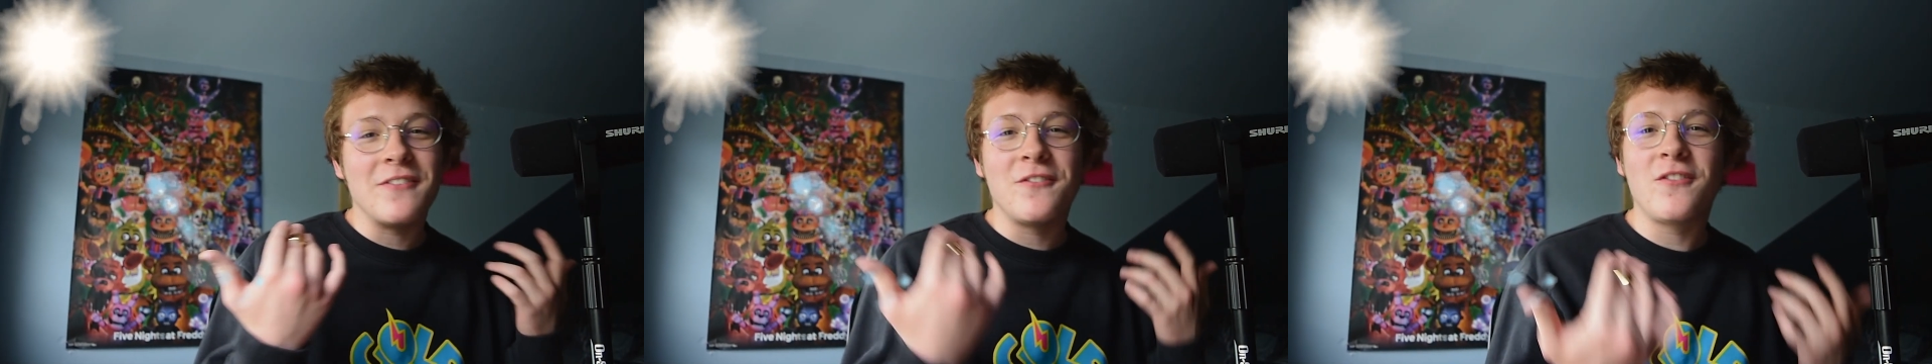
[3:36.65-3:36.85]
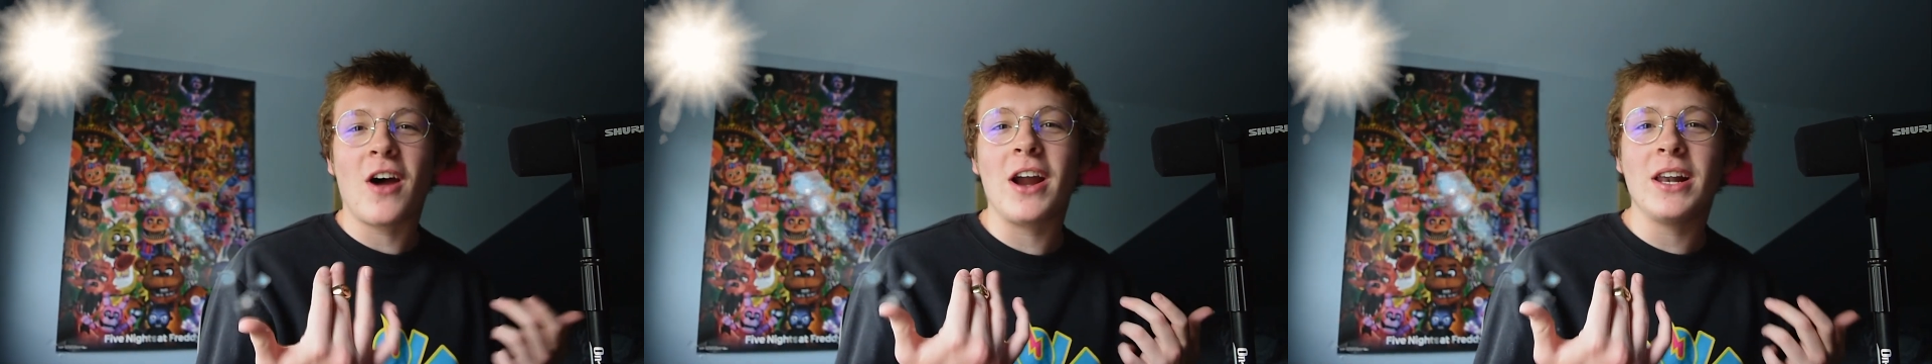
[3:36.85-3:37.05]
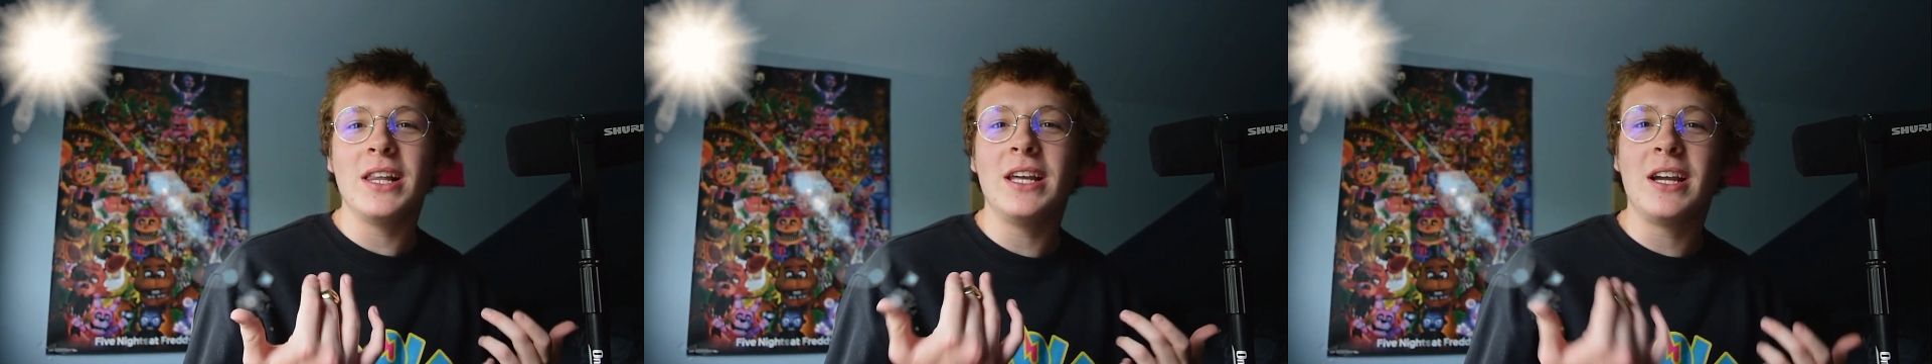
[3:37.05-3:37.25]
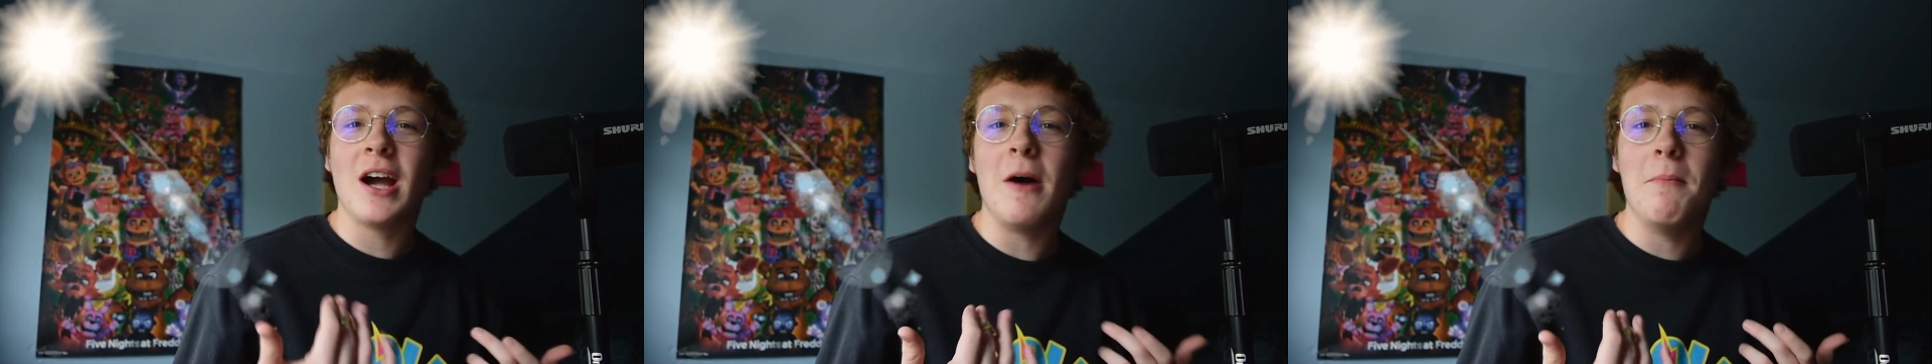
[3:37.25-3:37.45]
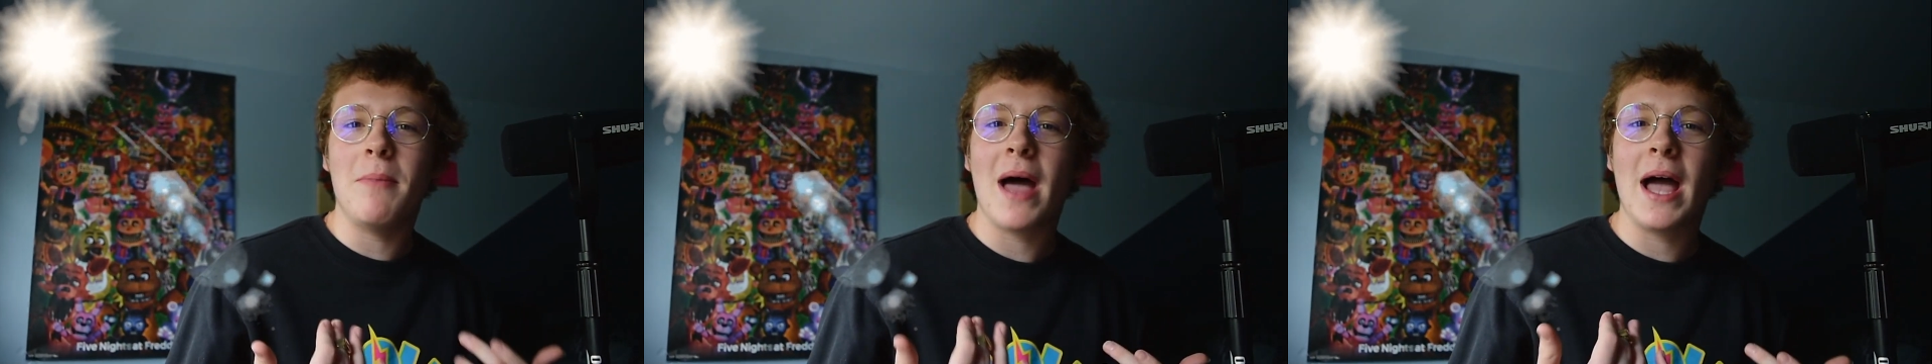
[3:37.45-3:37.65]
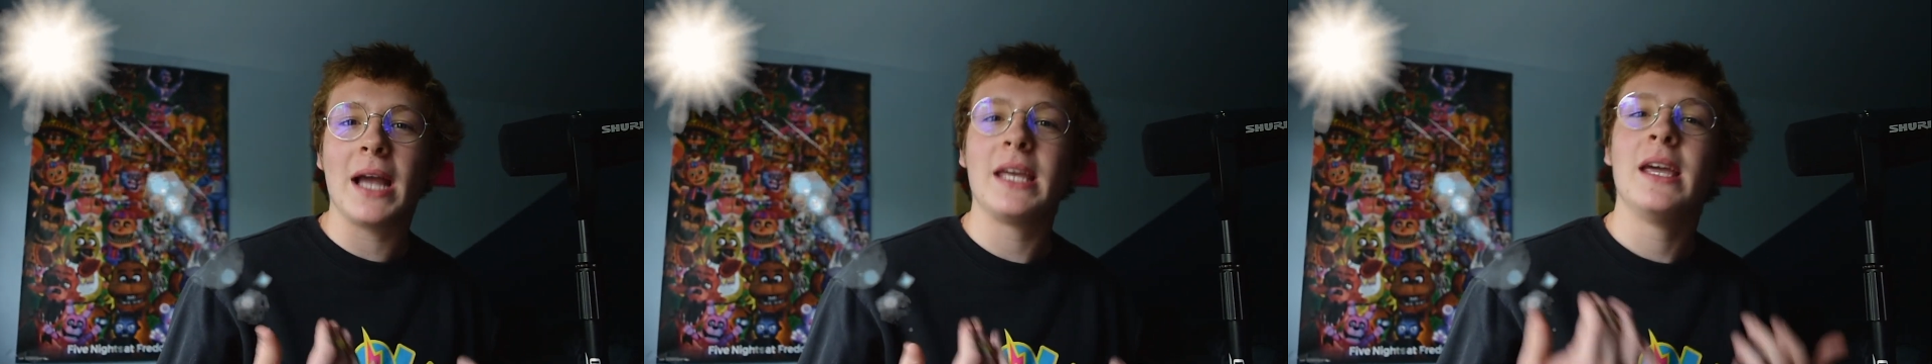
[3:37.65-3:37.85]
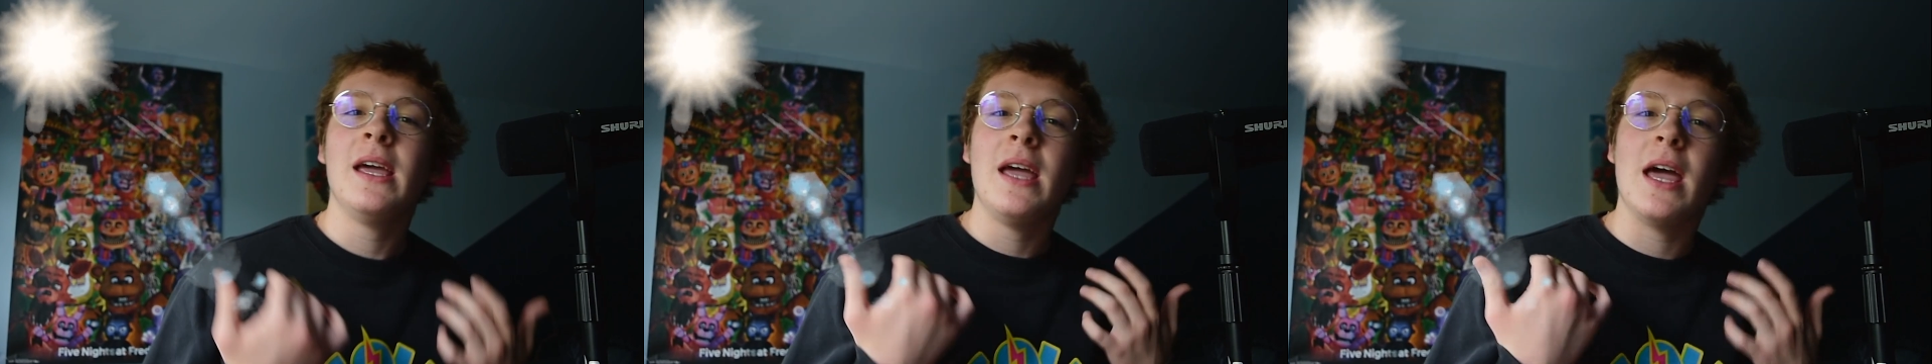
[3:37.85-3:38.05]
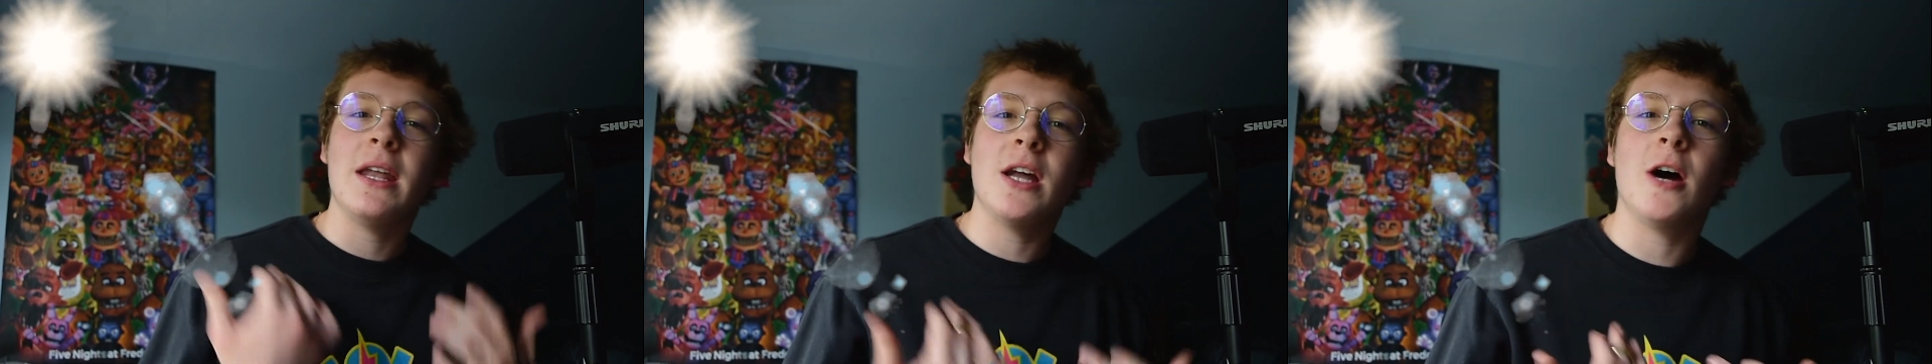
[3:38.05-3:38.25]
finally come back
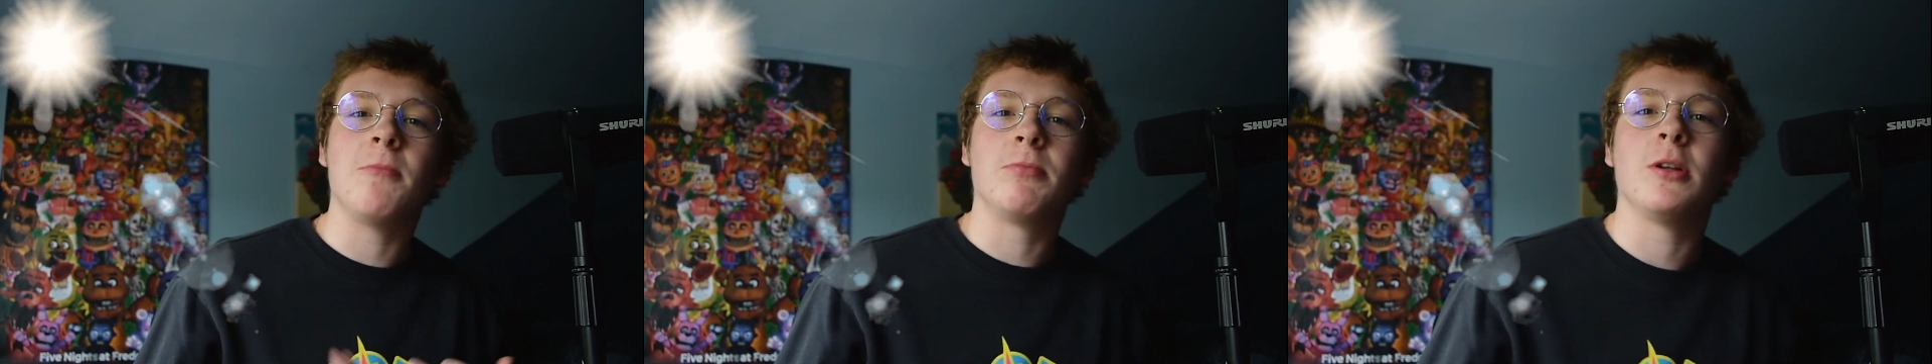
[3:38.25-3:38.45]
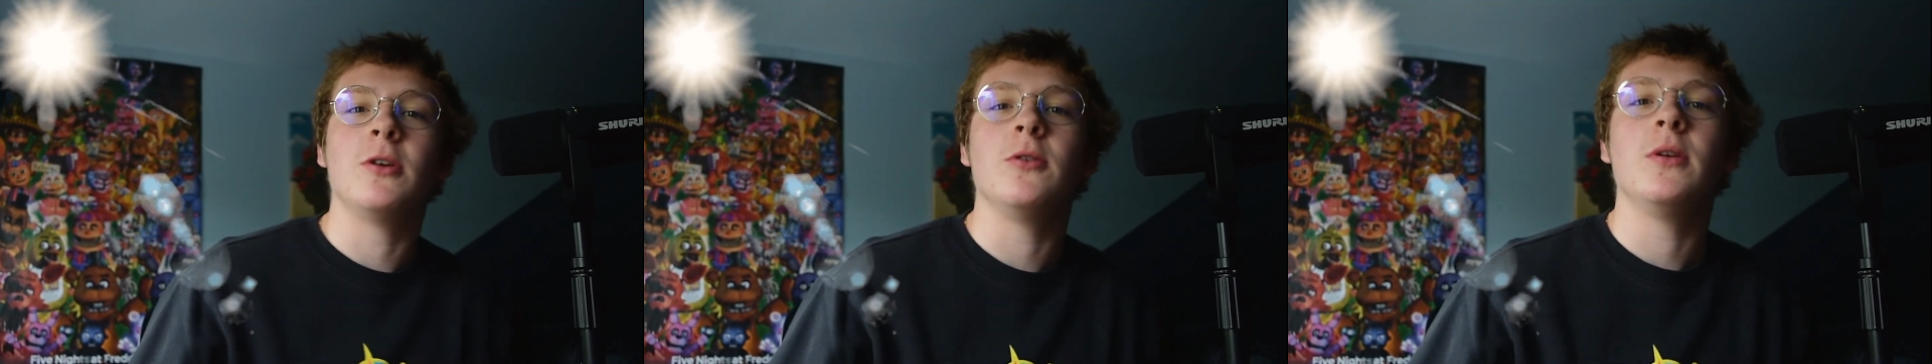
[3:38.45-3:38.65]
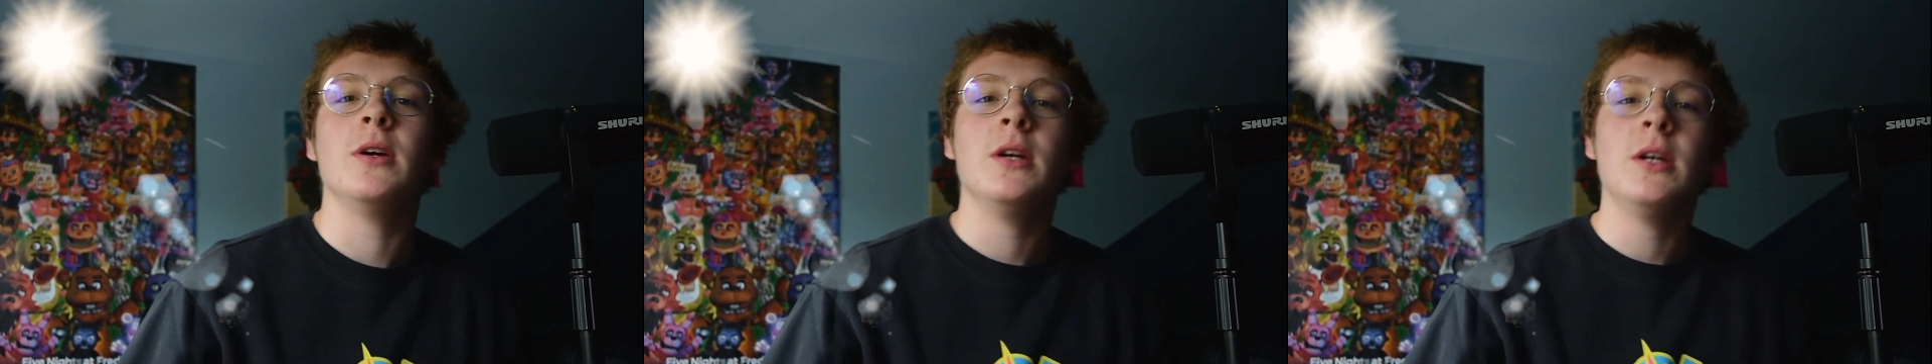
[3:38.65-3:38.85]
and upload.